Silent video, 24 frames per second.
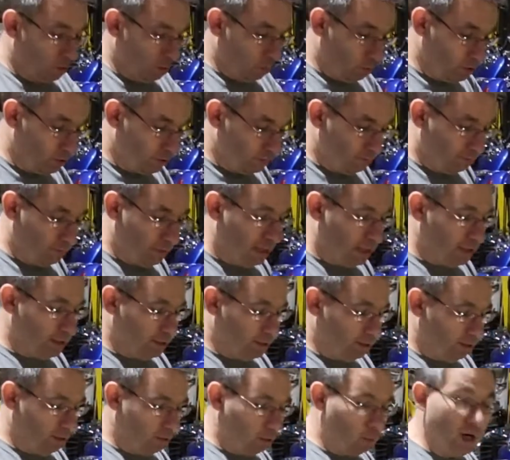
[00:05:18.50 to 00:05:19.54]
with mud,
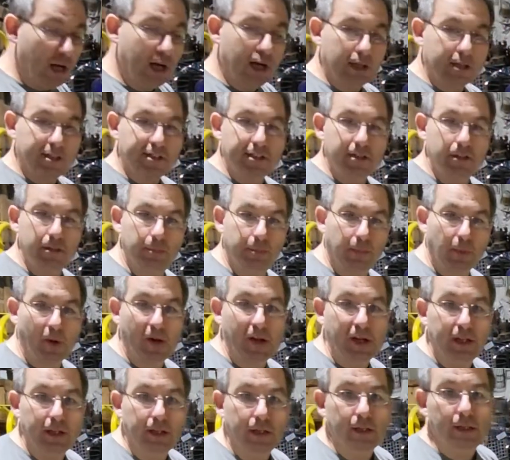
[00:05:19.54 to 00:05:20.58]
rocks, and
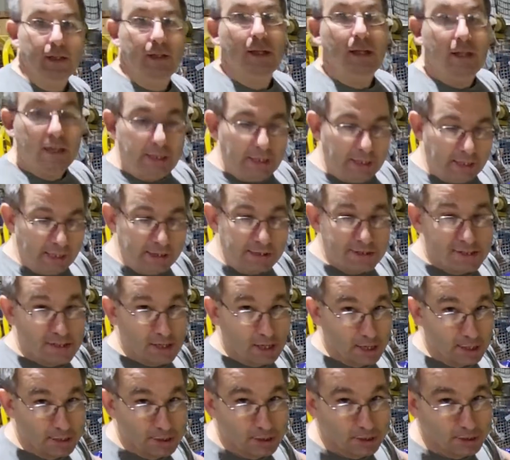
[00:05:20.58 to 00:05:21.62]
debris
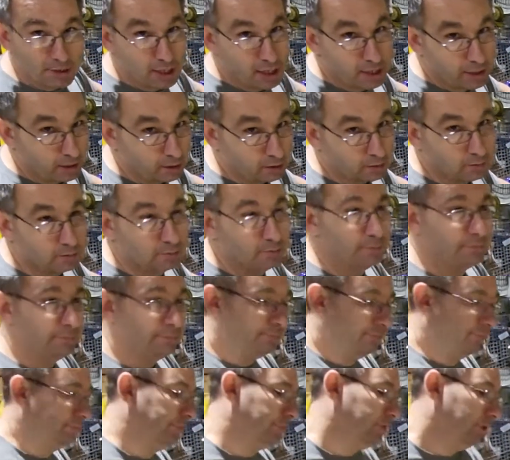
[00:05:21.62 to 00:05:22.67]
inside your tire.
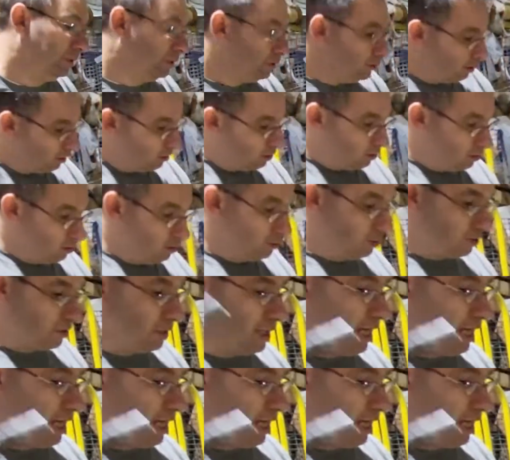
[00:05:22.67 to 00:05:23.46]
So